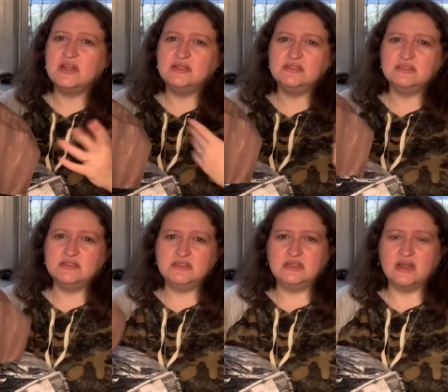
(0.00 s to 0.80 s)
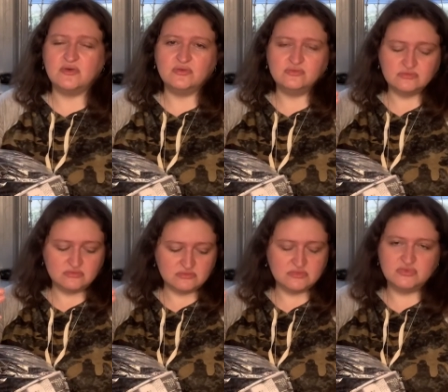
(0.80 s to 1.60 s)
It's, you know,
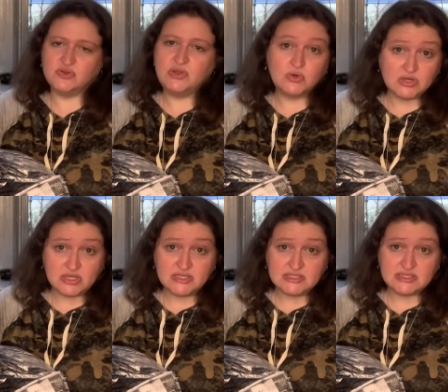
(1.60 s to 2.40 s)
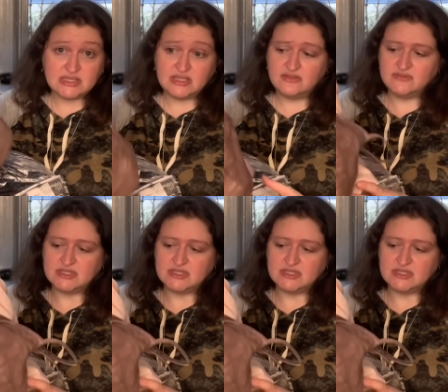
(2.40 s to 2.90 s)
three quarter length sleeves.